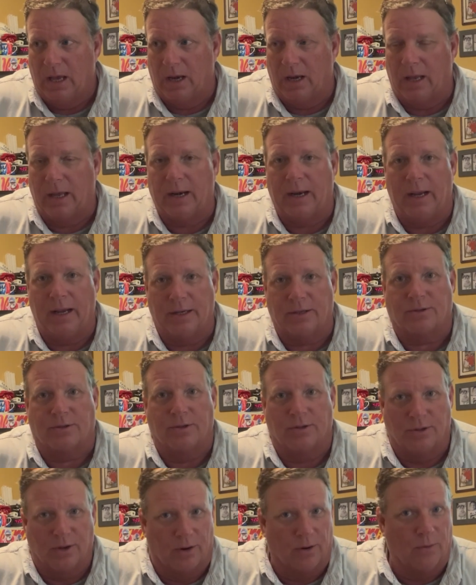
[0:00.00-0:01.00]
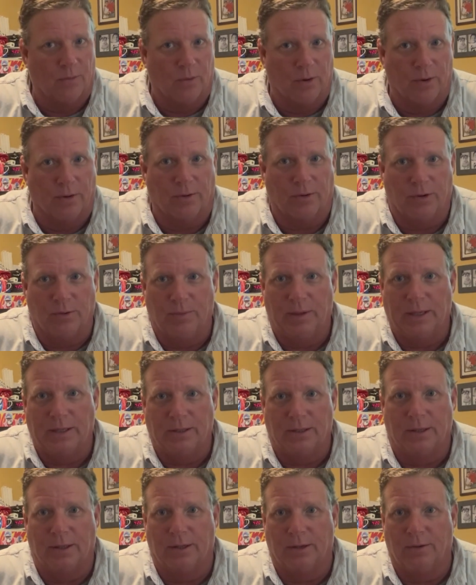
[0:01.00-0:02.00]
lot of extra dirt work being
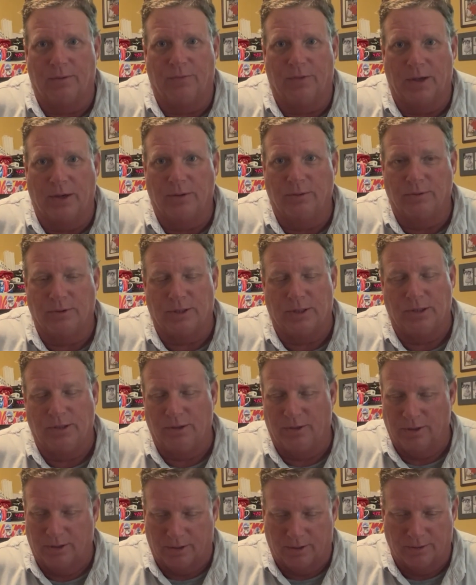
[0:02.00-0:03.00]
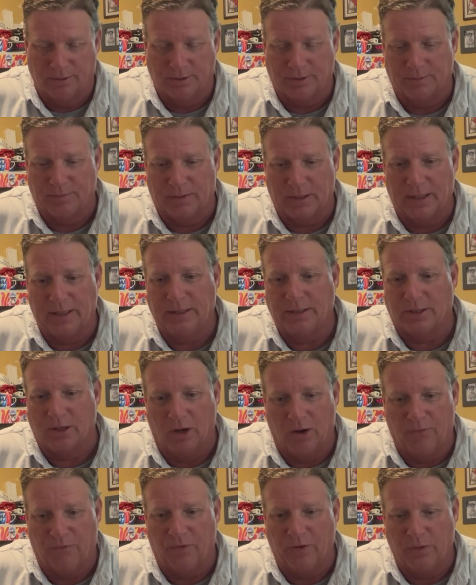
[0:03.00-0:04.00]
done on those, and you can learn some things.
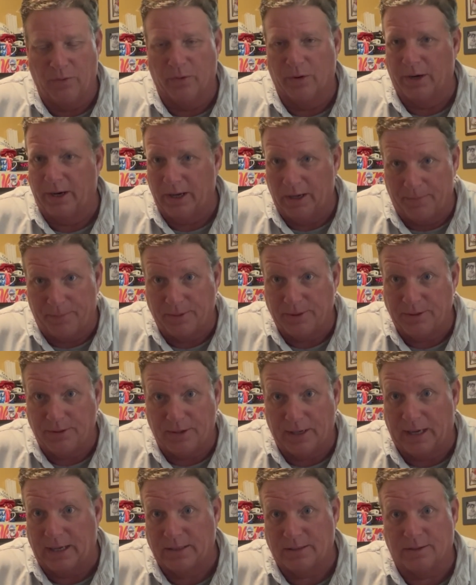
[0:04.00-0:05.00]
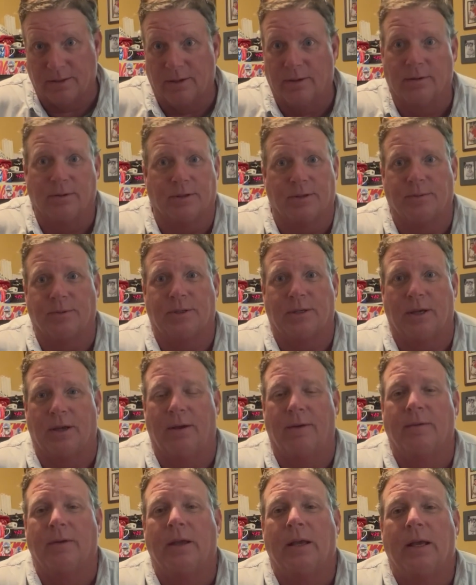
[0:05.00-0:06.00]
Hopefully, we're helping you guys learn some
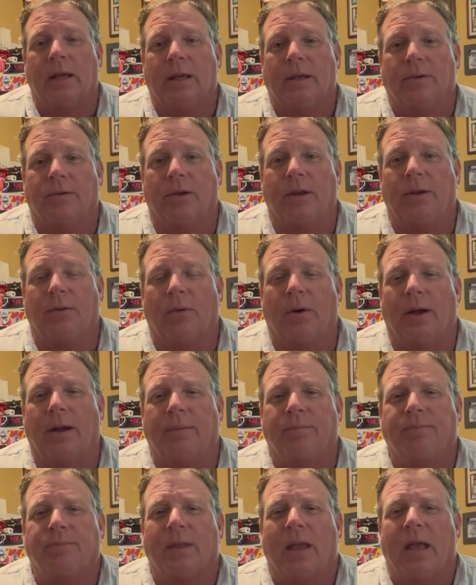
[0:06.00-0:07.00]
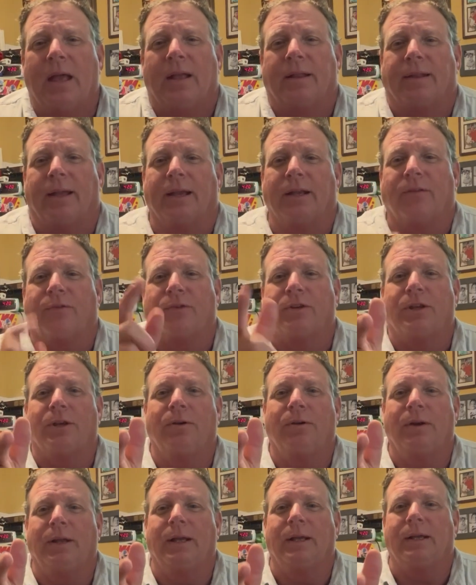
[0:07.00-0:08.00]
stuff. So anyway, thanks for
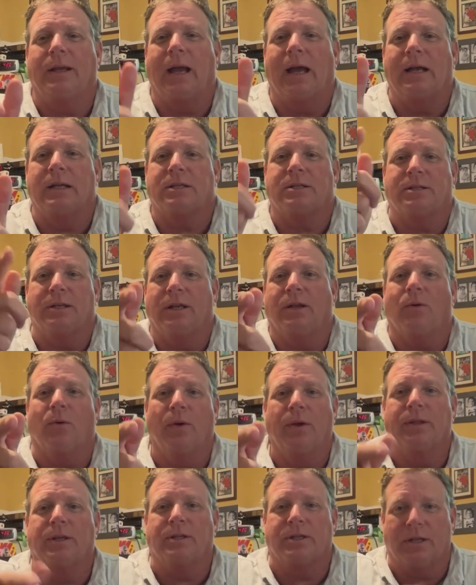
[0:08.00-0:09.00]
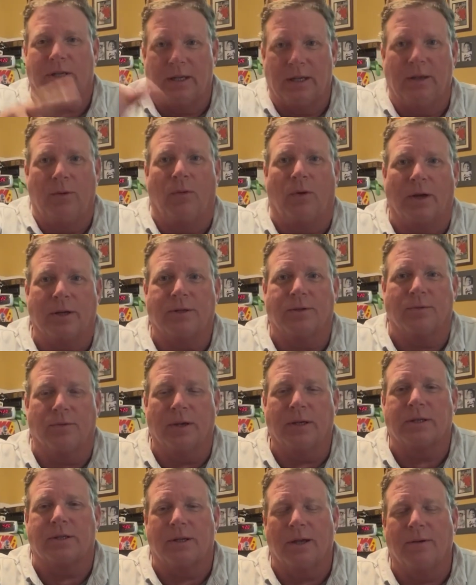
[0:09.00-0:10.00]
tuning in, guys. Stick with us. Watch the
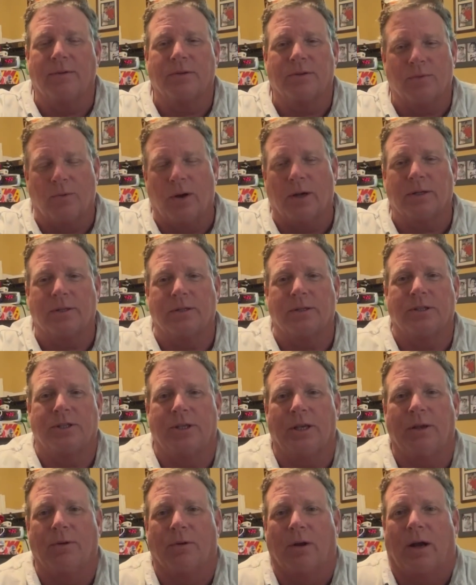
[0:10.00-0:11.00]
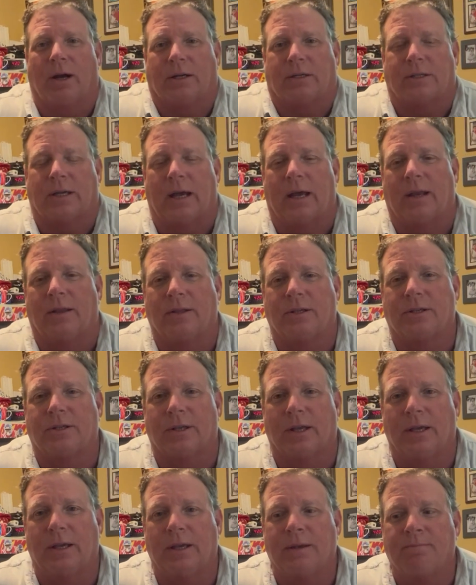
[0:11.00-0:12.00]
rest of us. Watch the sheetrock side of this
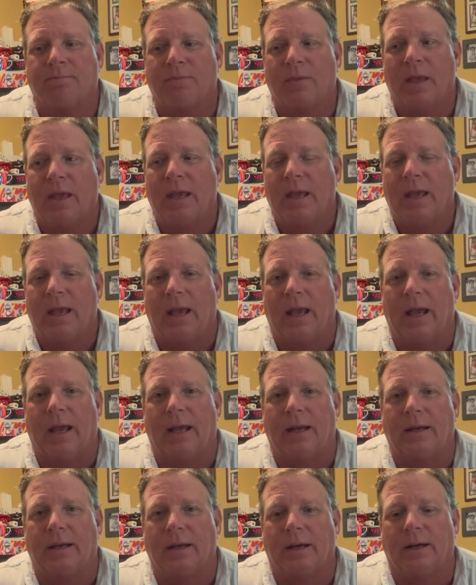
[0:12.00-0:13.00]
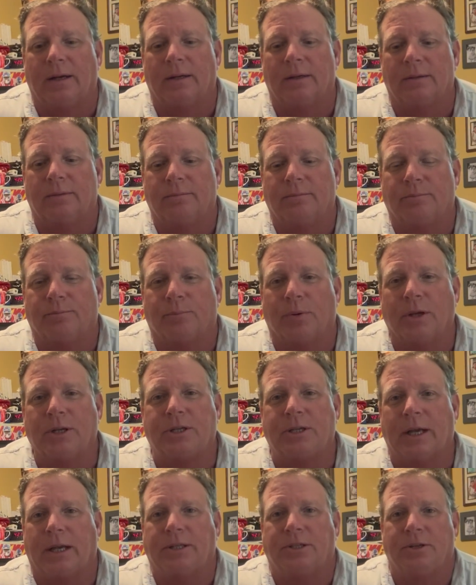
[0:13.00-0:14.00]
thing, and
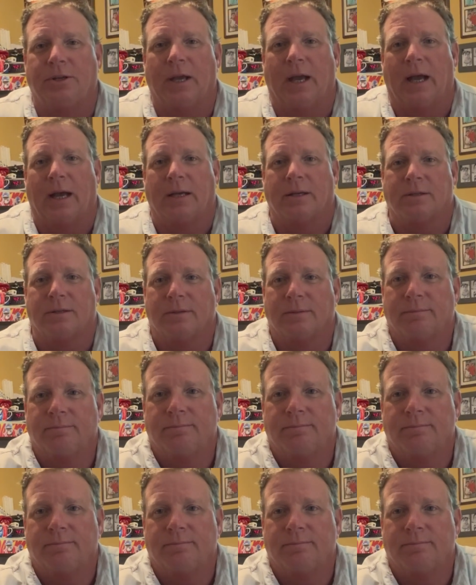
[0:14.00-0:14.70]
appreciate you guys.